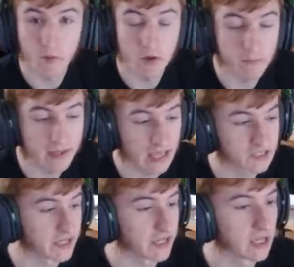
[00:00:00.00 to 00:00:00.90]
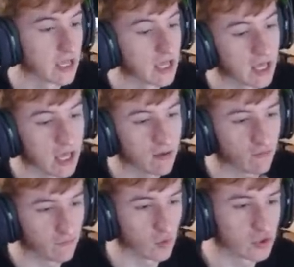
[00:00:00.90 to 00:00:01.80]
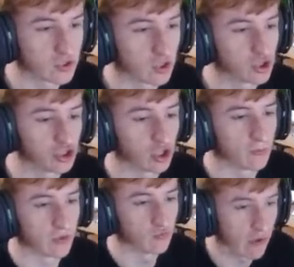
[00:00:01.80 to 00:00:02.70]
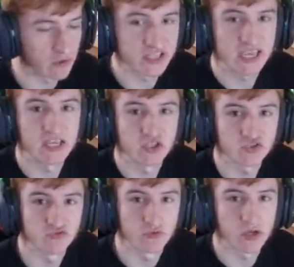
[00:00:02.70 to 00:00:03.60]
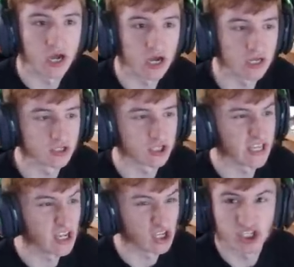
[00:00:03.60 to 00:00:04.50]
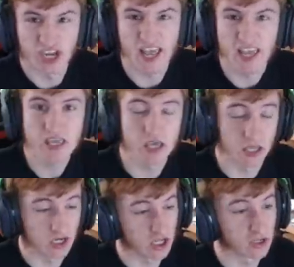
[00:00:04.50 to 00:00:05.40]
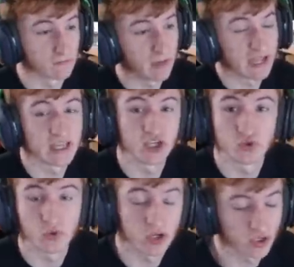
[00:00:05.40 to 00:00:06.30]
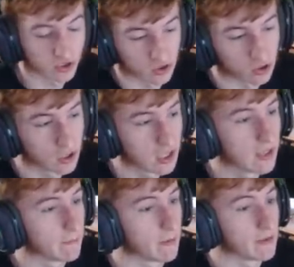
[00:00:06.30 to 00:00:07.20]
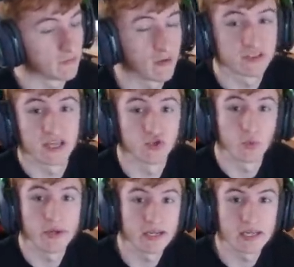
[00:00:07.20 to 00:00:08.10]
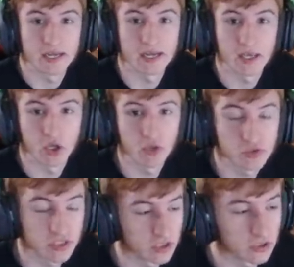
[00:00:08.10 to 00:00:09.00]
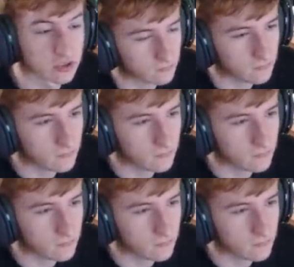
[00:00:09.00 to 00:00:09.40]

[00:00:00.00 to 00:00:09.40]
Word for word: well be getting Forza Forzathon shop that rotates through cars each day and you can buy each one or maybe it rotates weekly like it usually does.